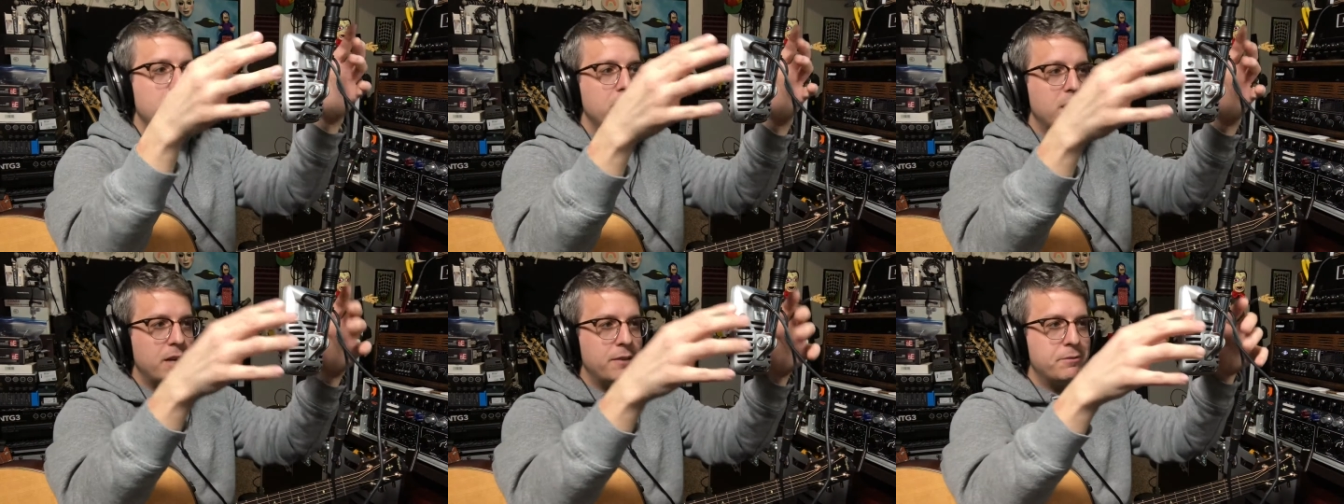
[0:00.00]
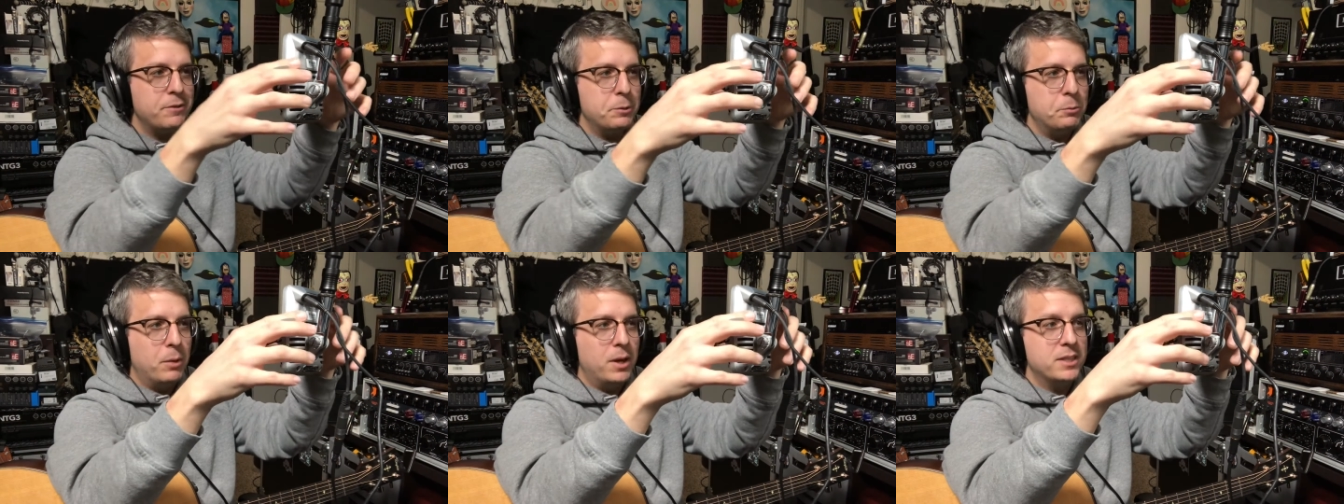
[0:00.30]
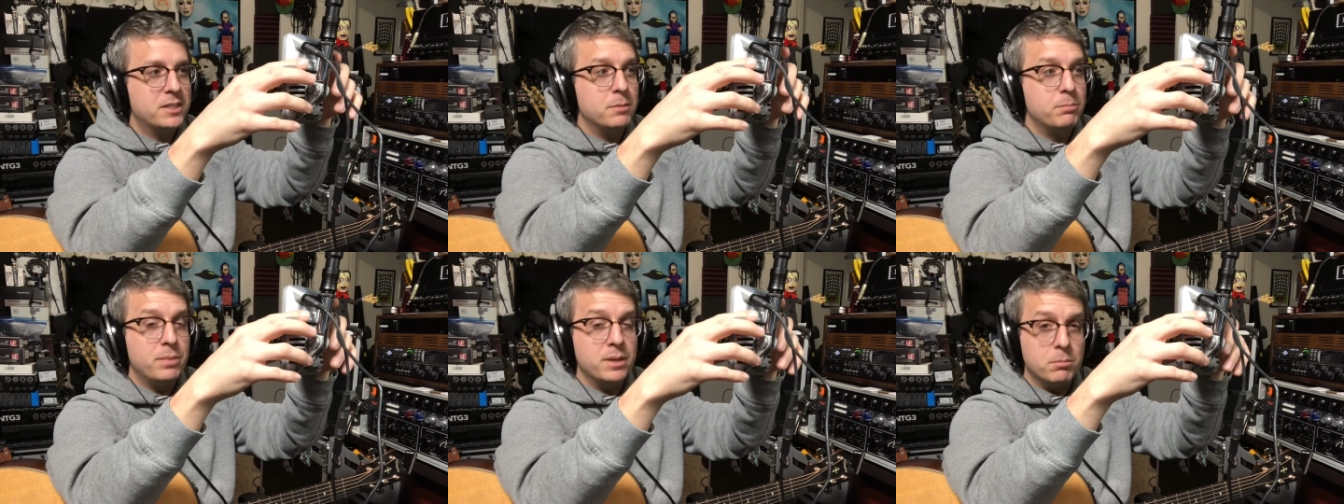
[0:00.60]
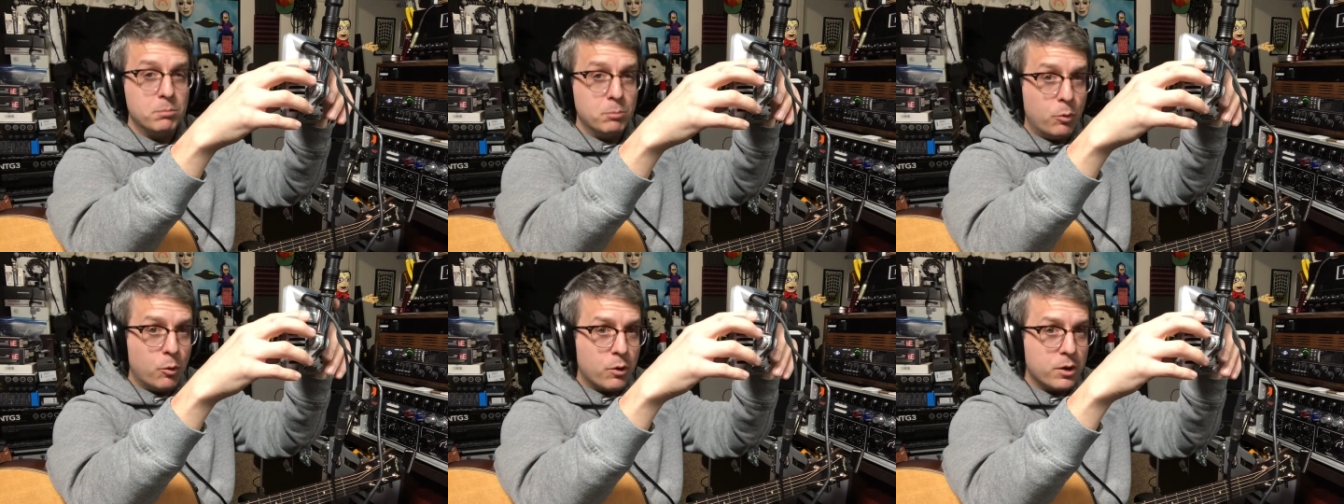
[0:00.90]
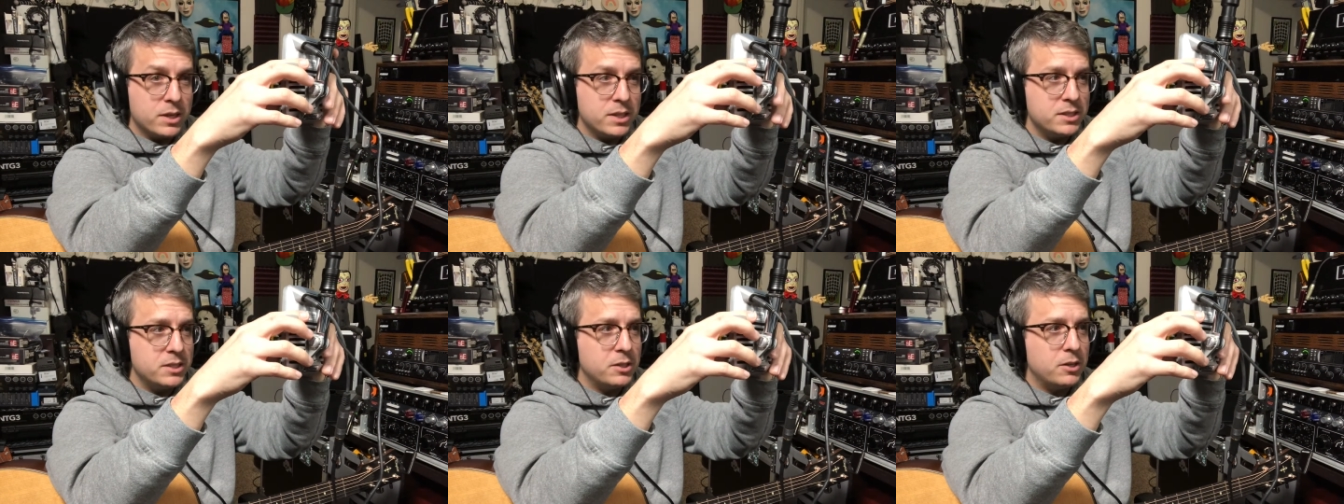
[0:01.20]
If you want a bit more
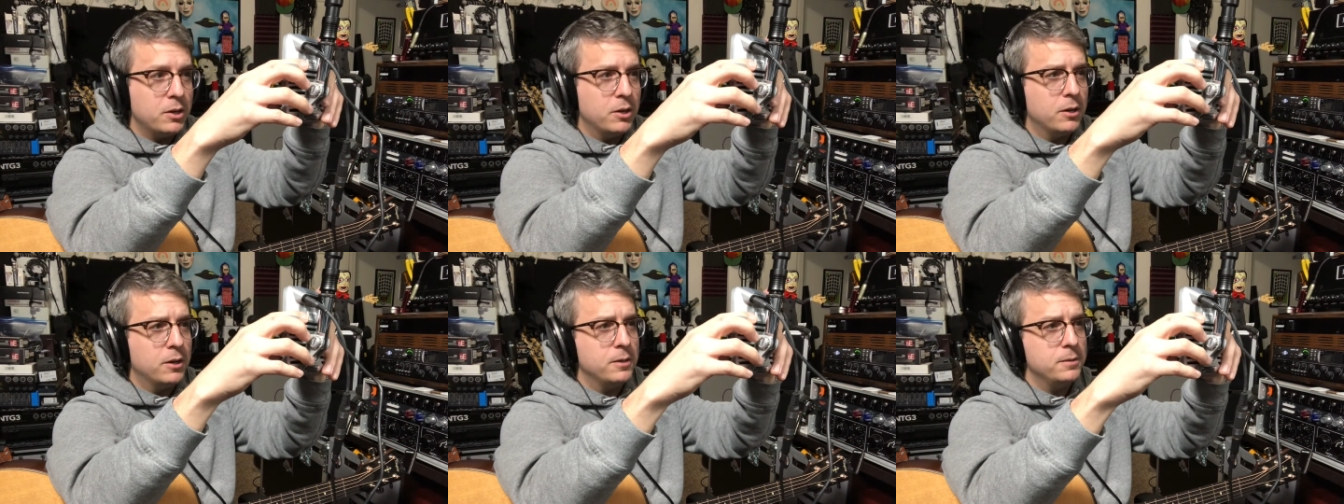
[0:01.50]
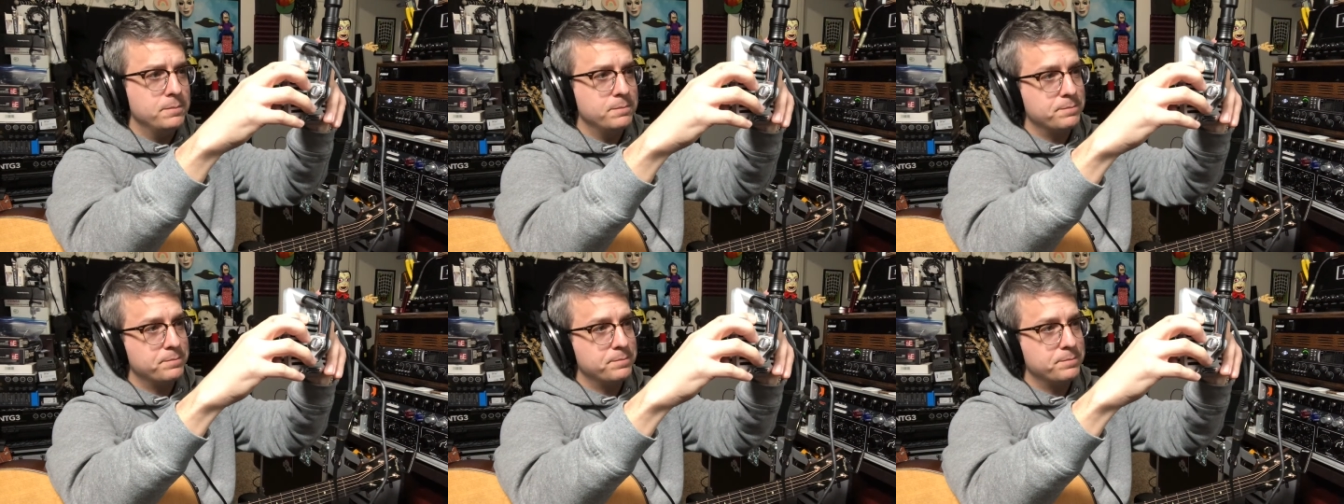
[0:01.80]
guitar,